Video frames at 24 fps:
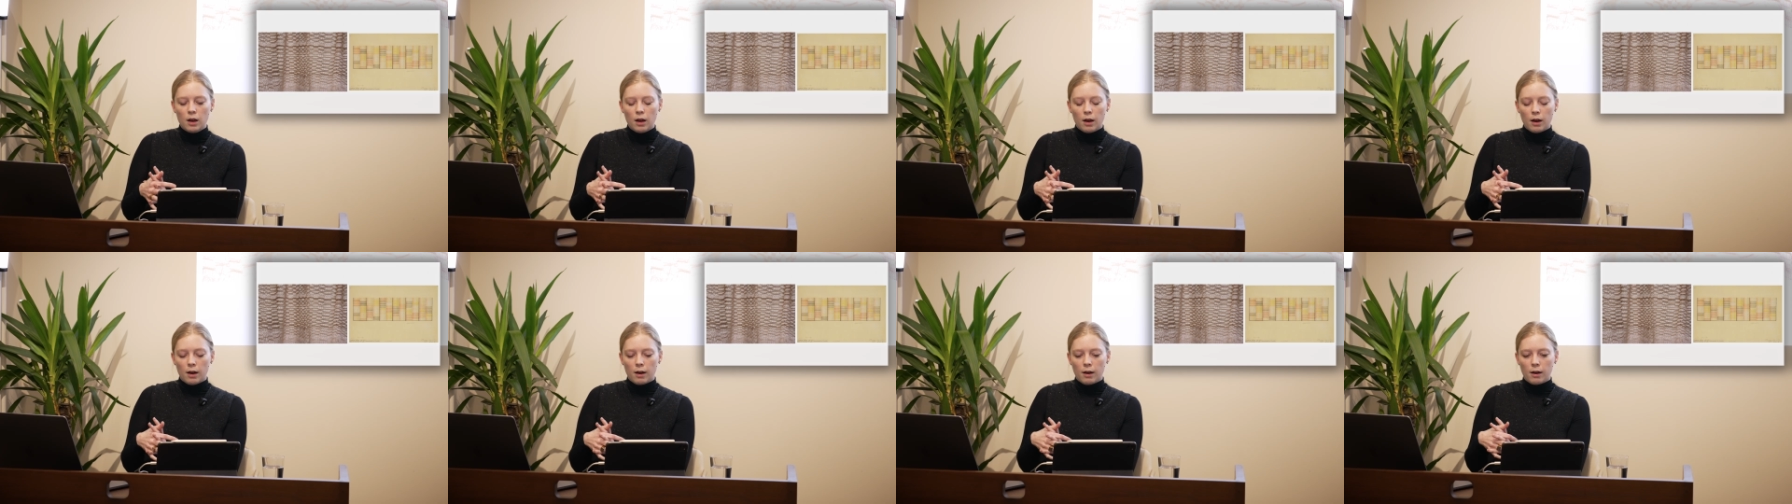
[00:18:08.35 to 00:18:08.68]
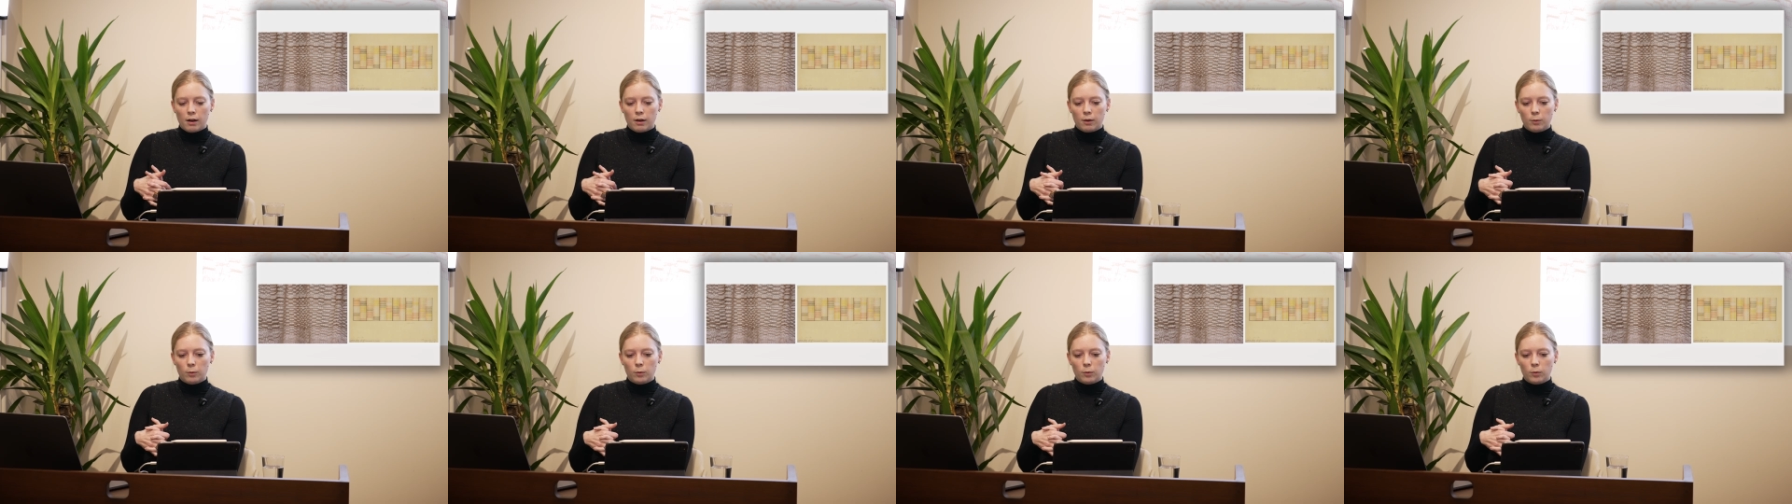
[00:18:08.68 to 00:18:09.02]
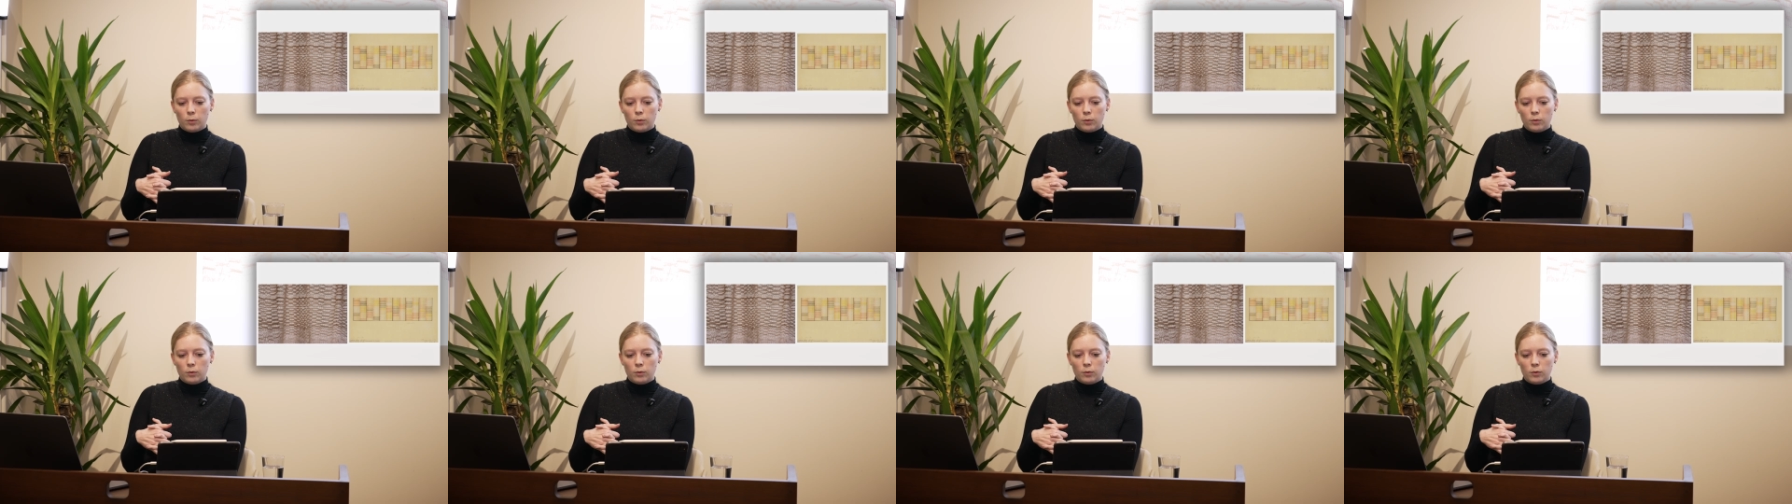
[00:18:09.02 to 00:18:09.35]

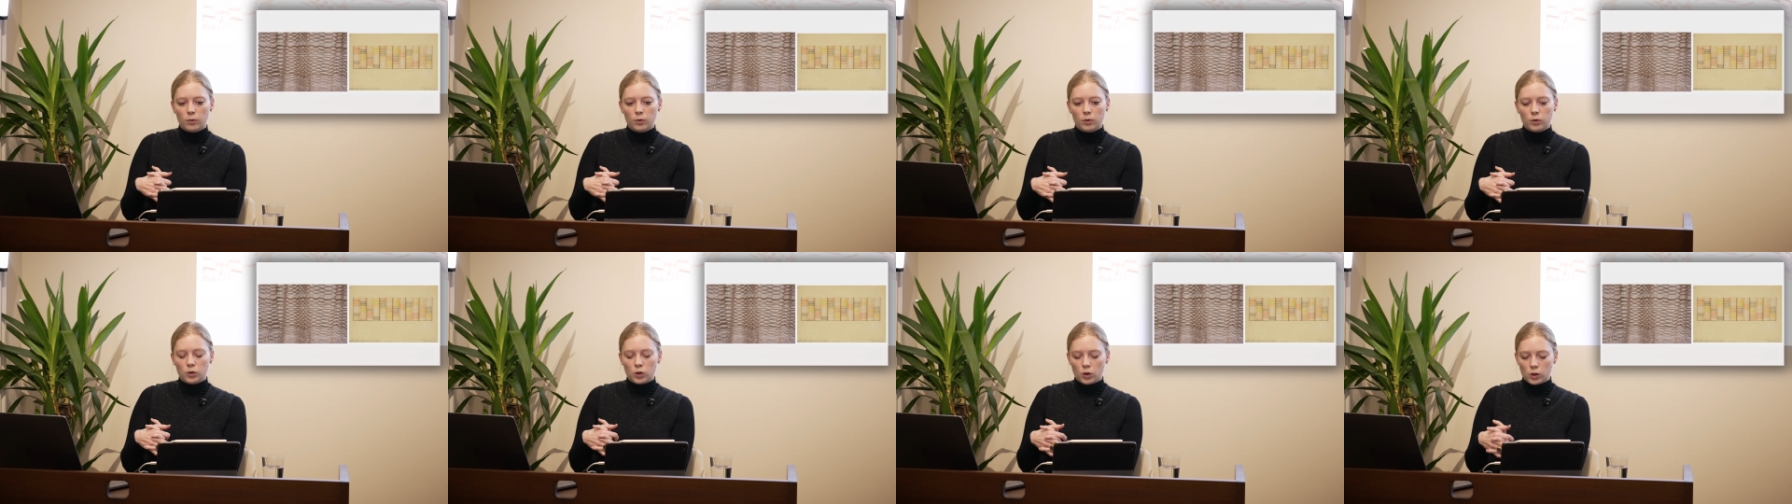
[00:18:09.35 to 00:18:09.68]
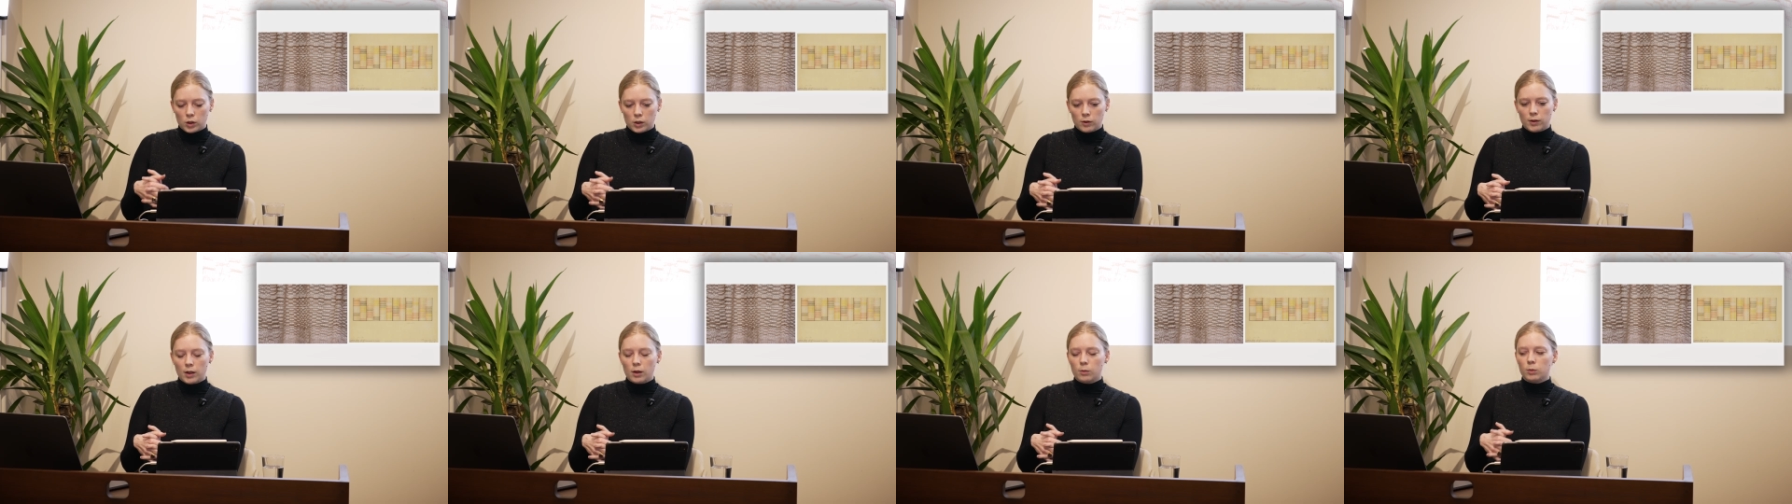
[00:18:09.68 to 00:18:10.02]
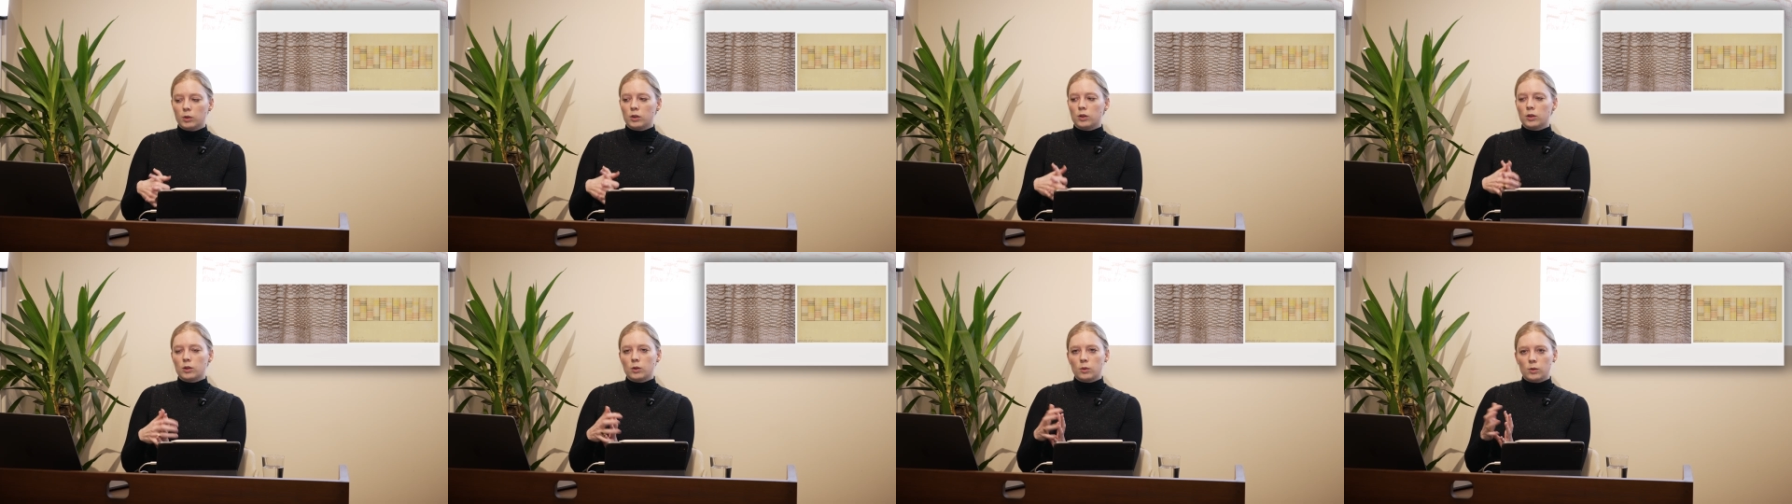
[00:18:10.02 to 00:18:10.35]
Joseph
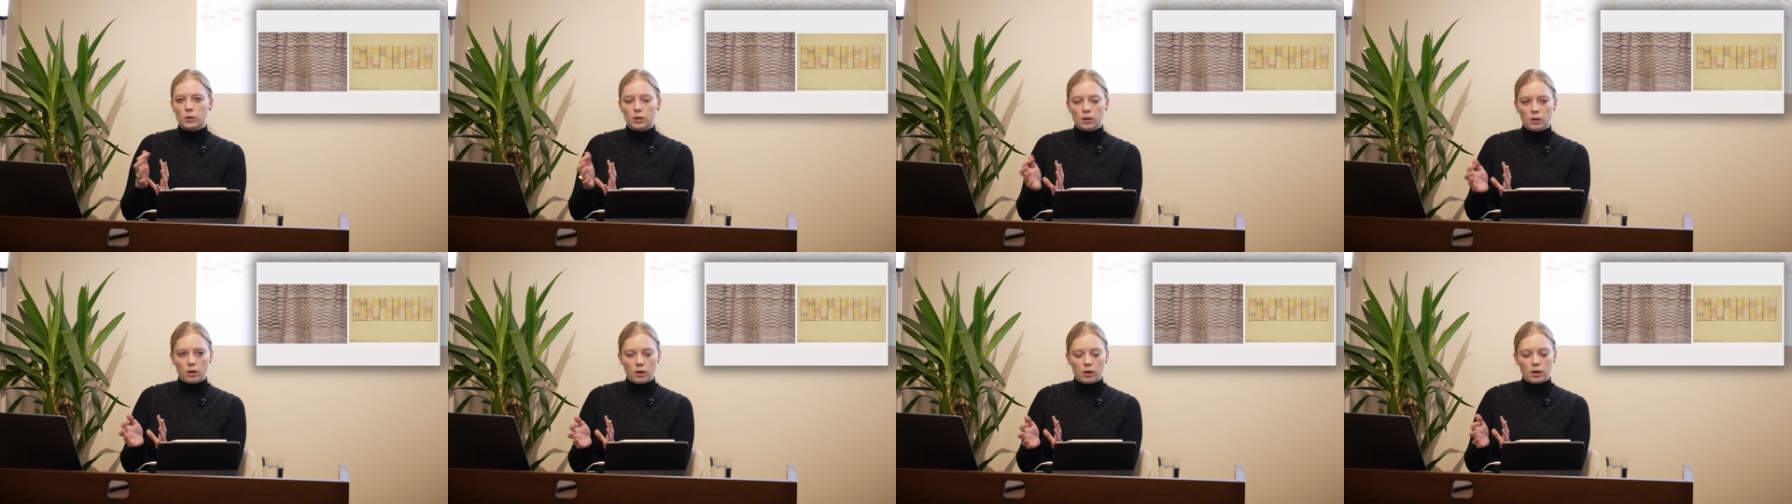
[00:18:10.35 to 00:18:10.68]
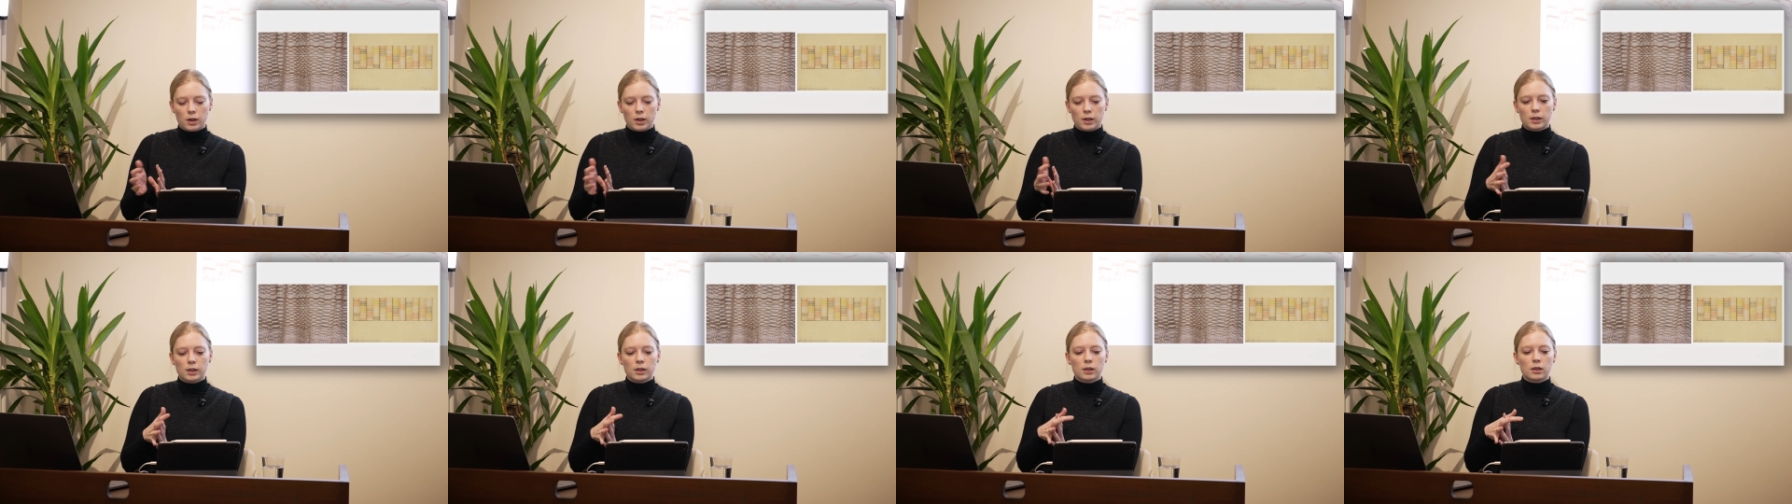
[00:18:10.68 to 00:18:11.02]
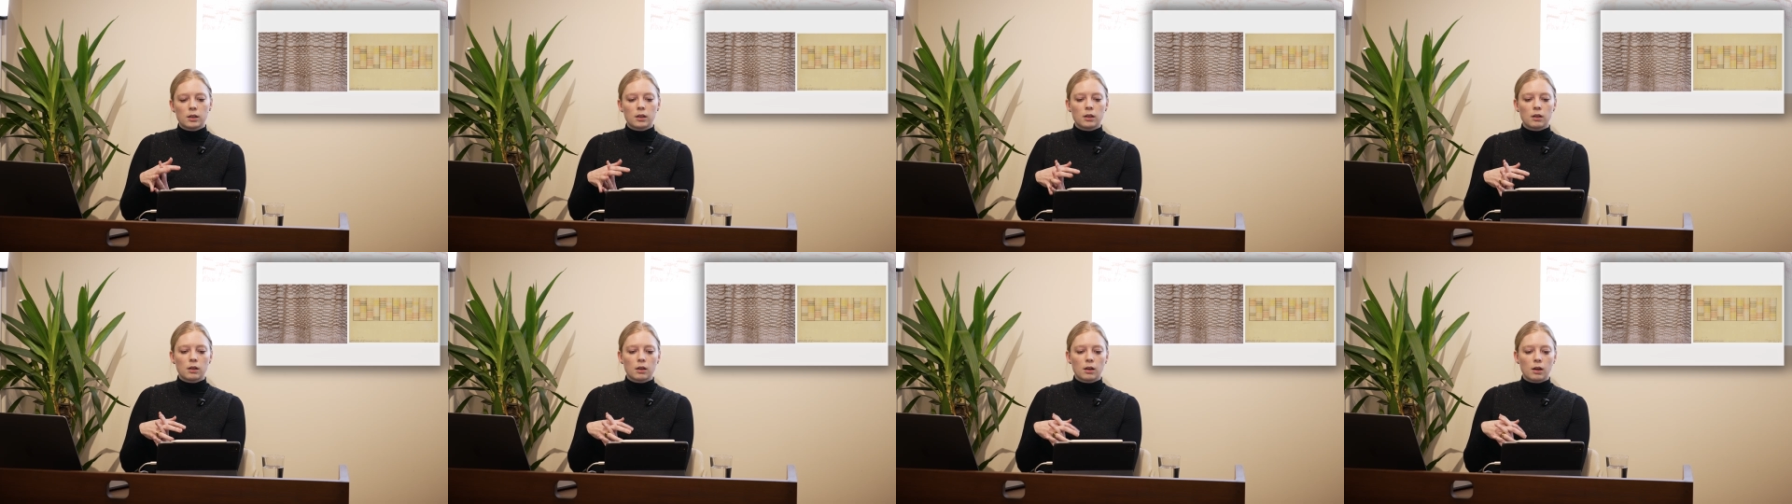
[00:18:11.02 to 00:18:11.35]
Albers, who's an
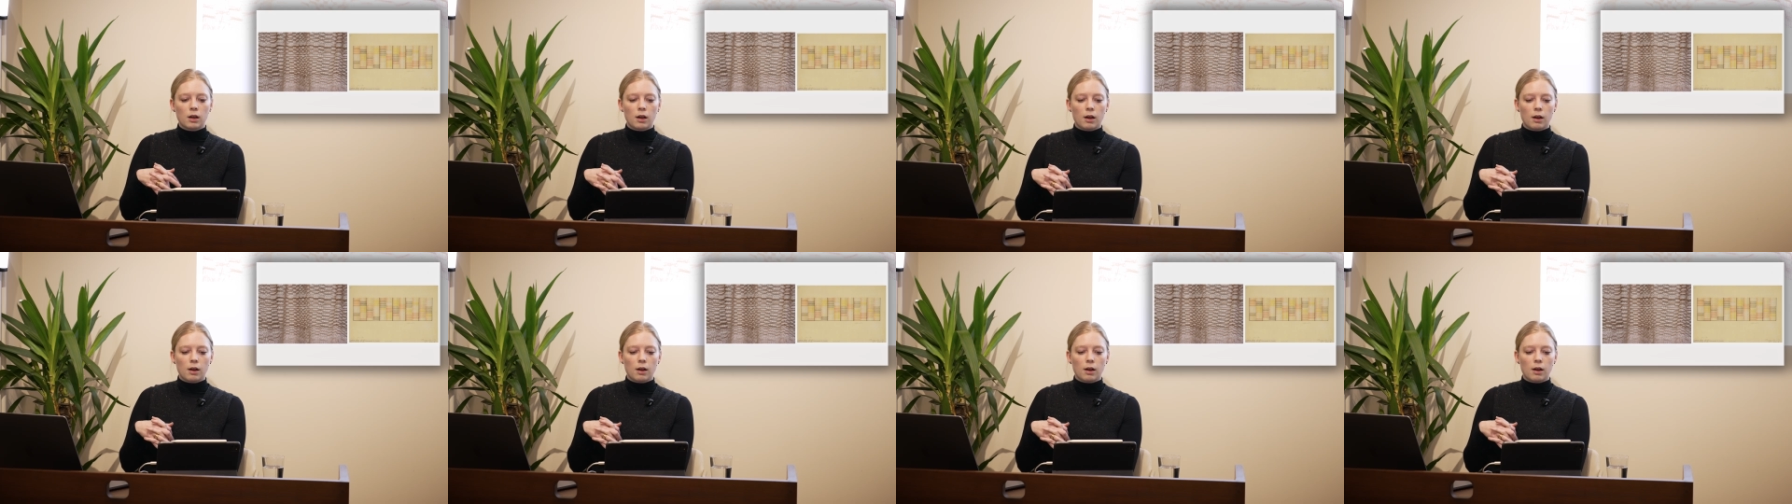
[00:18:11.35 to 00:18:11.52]
artist.